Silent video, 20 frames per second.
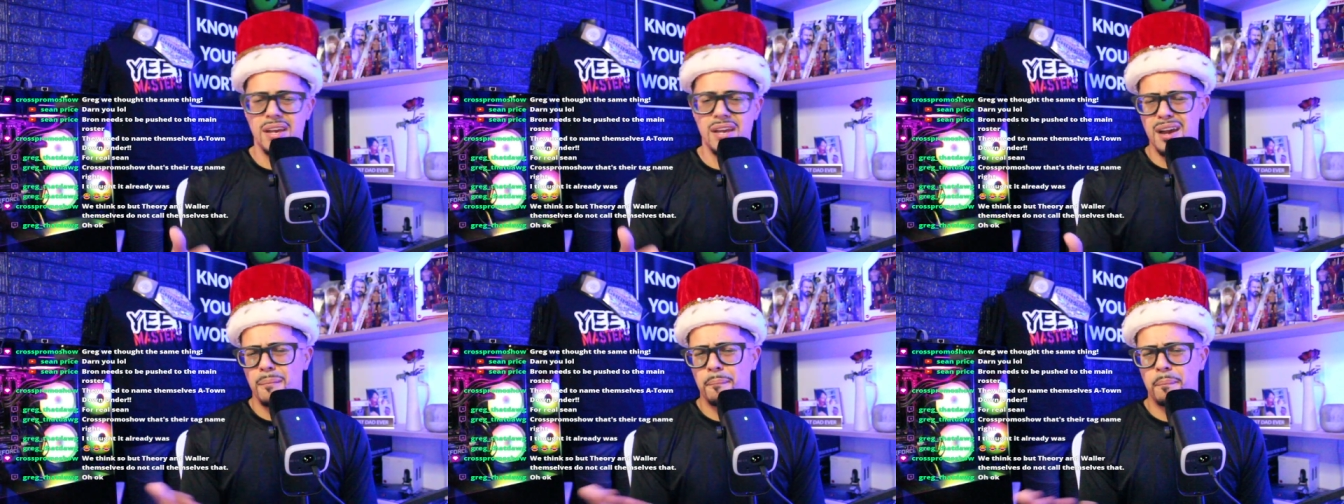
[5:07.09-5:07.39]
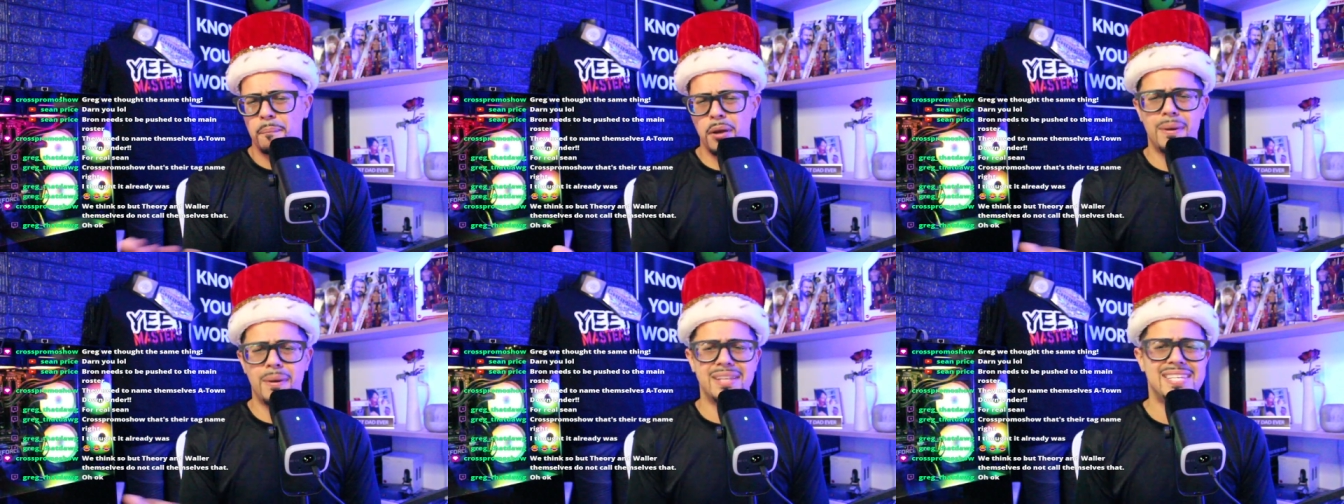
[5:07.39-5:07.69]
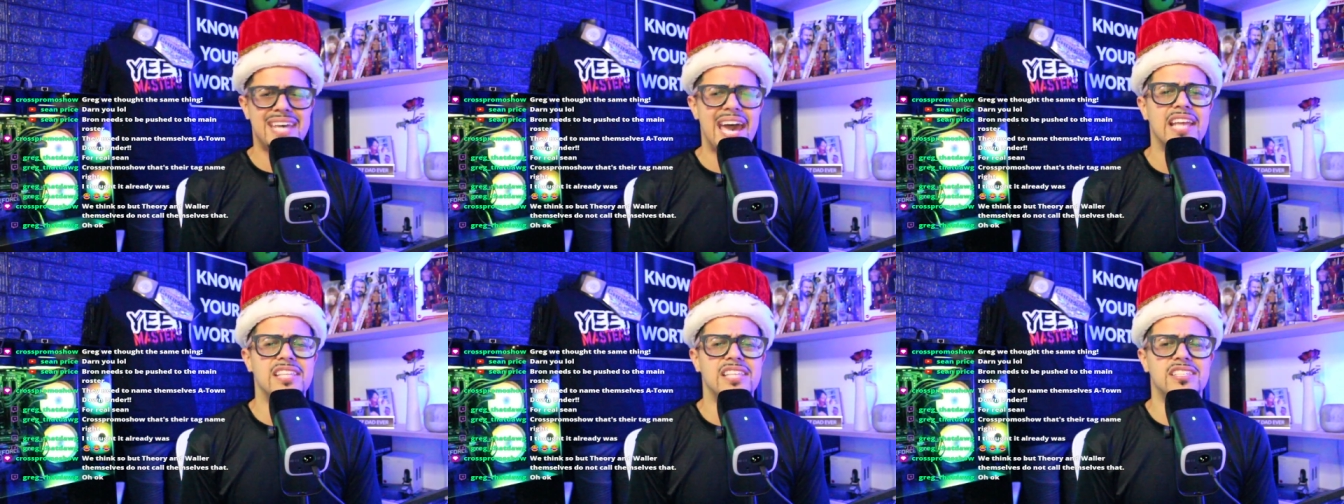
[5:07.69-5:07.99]
Put them in a
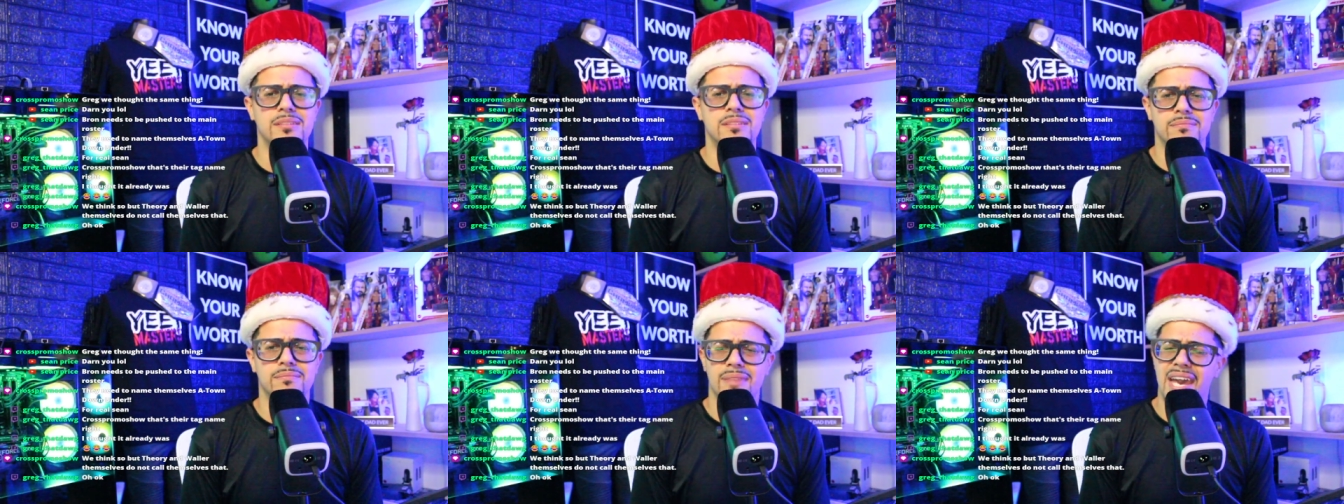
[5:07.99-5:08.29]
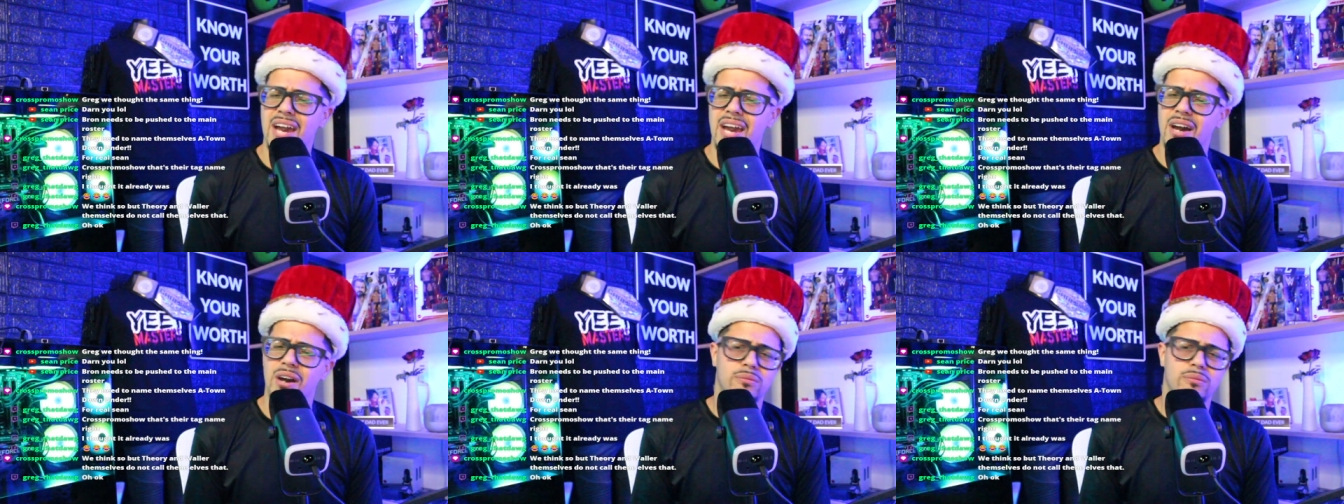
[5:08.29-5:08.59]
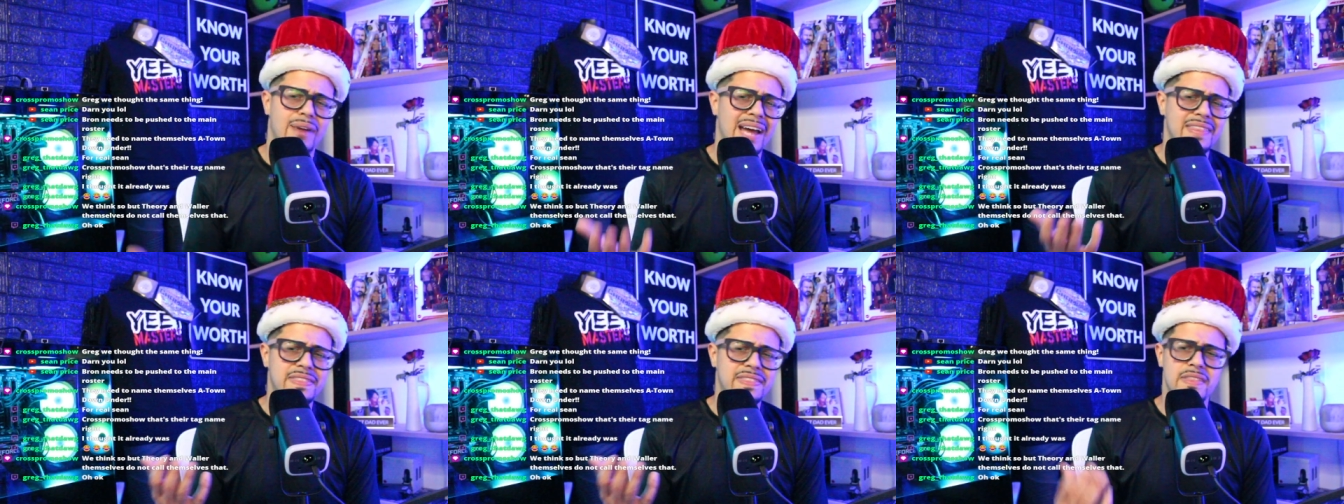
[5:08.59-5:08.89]
tag team. Hell, I
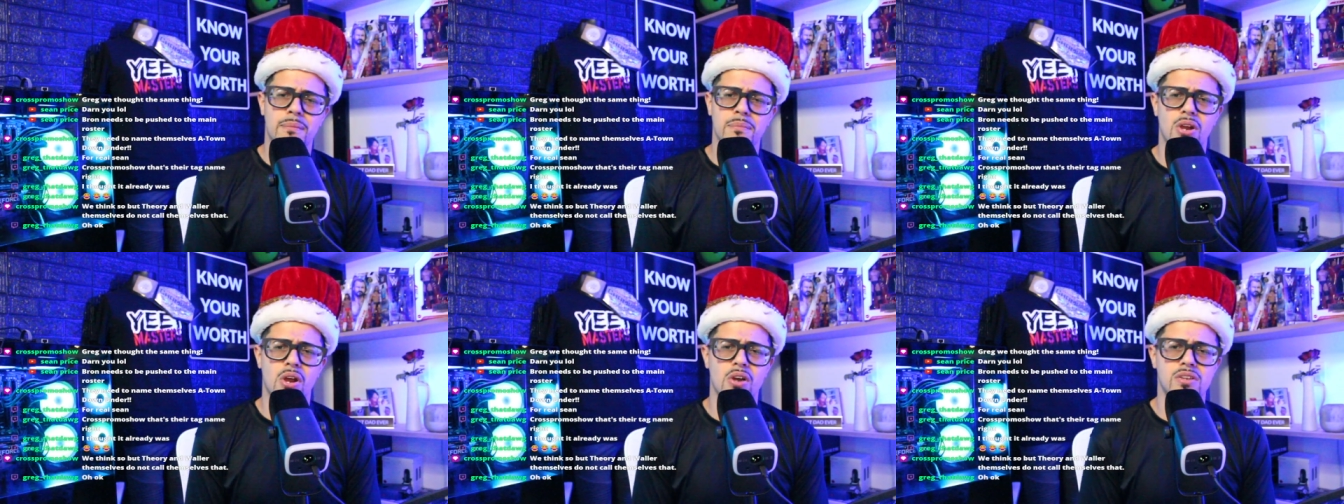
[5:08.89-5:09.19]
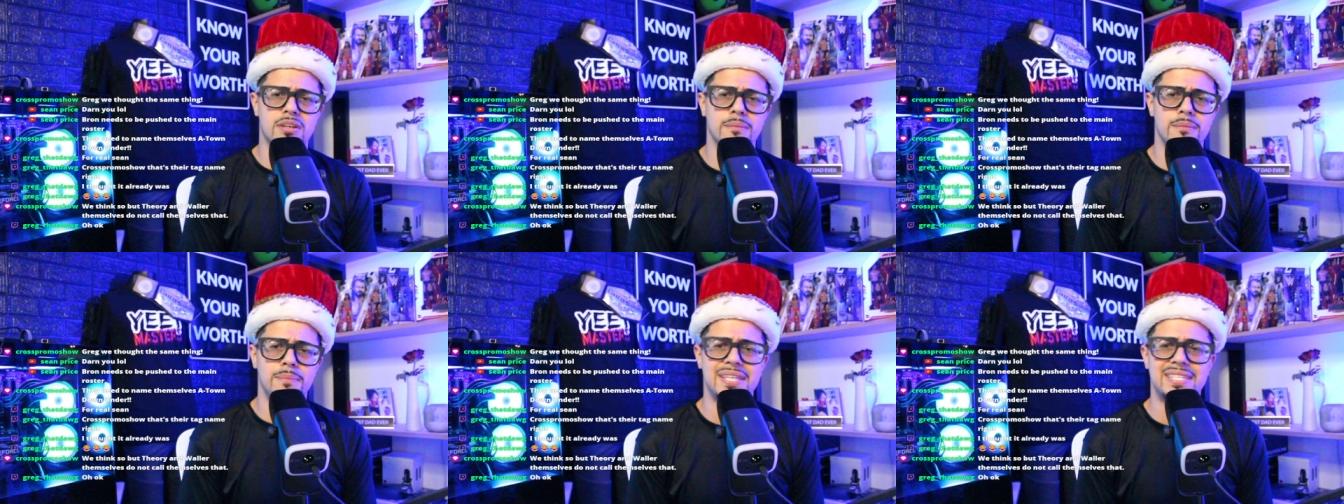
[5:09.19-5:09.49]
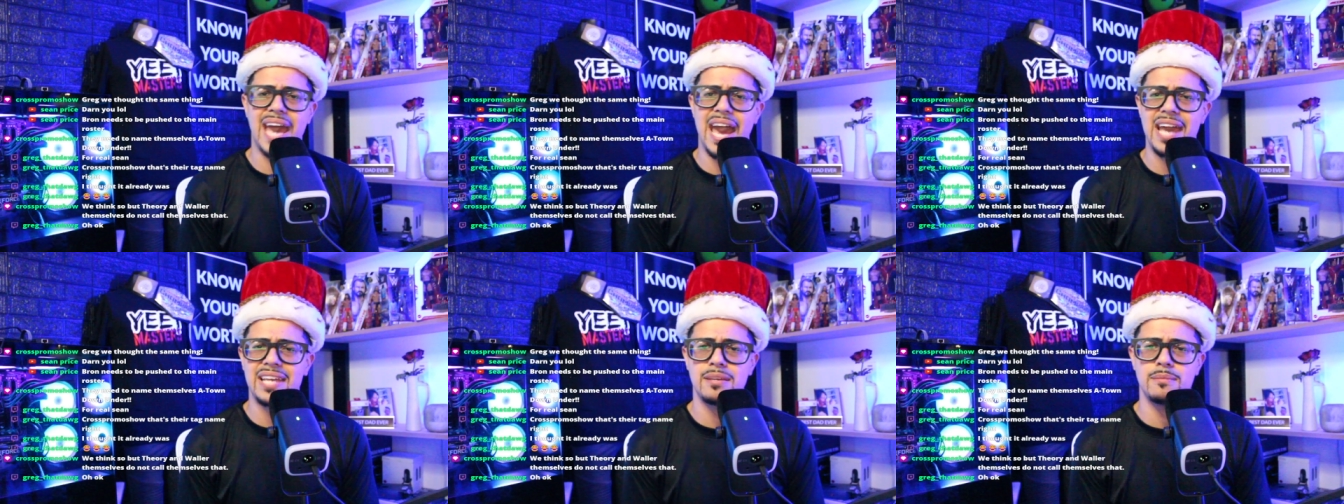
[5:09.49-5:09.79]
think them girls can be
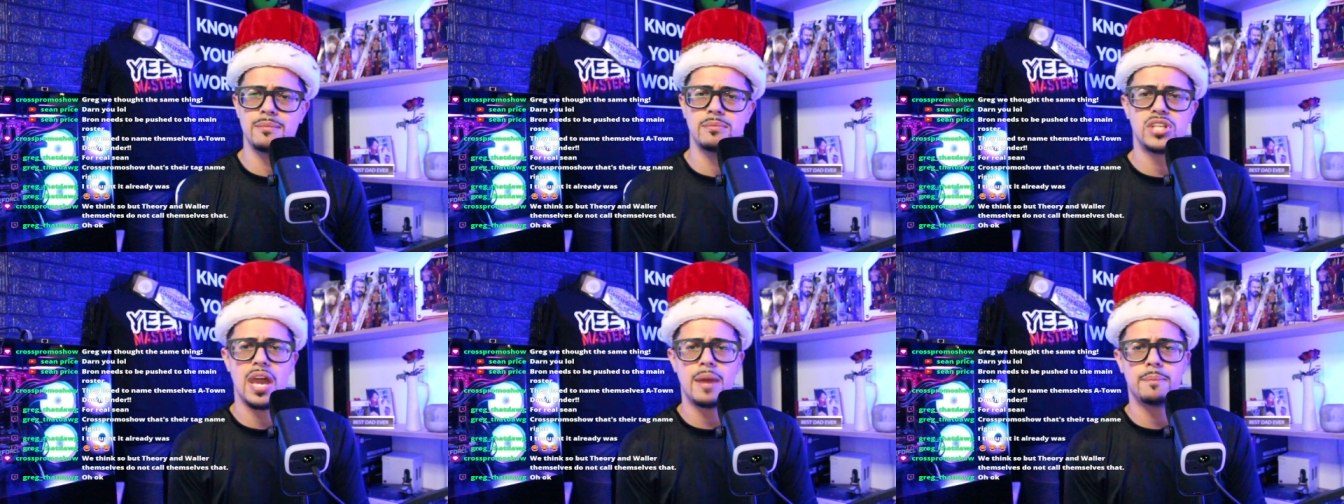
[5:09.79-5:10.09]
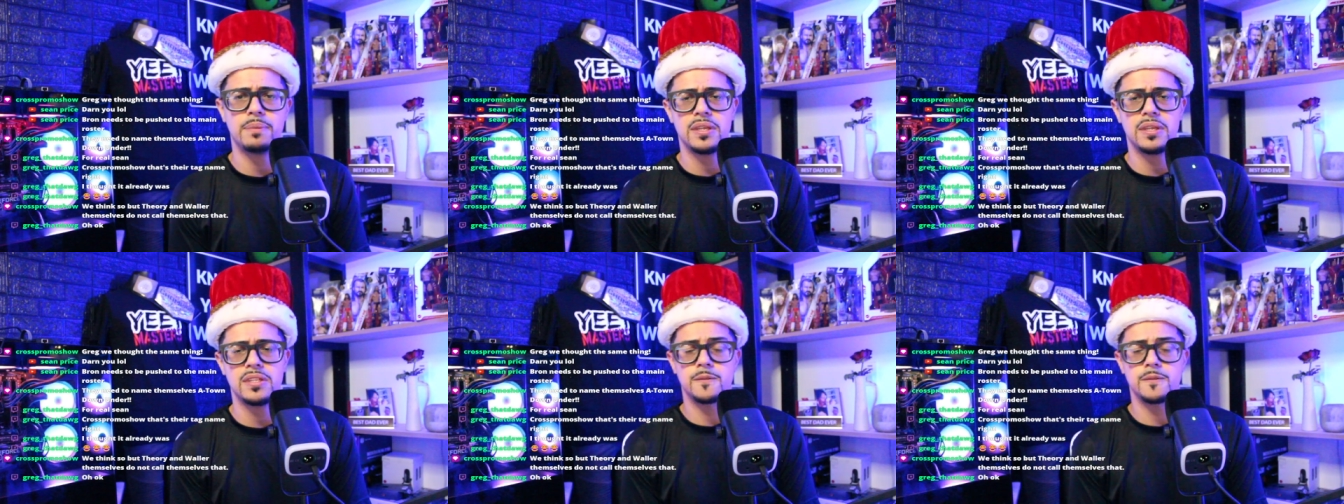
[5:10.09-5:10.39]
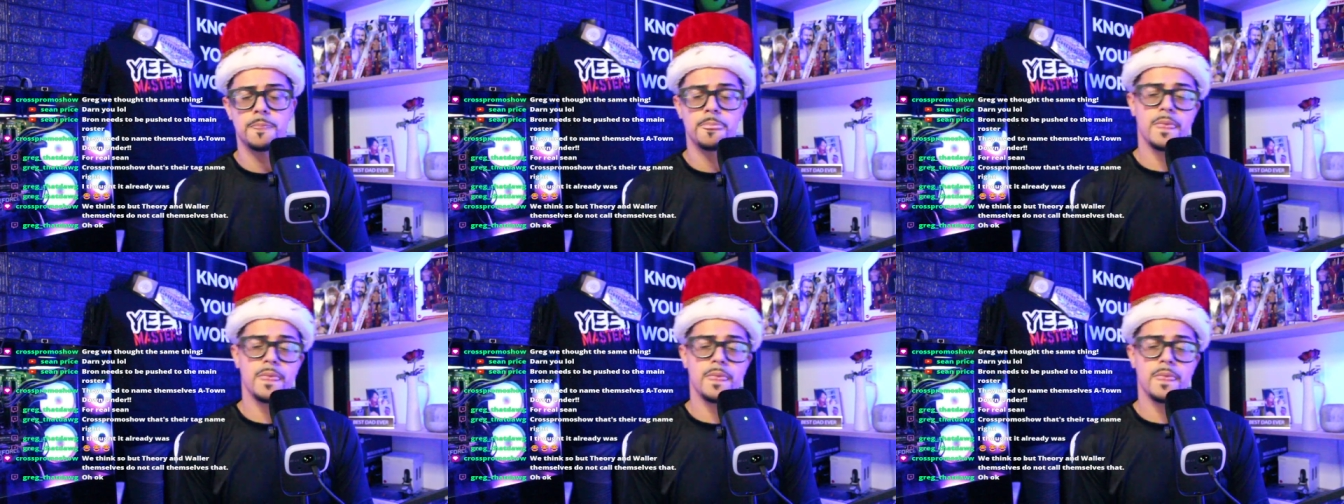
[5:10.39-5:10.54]
tag team champions.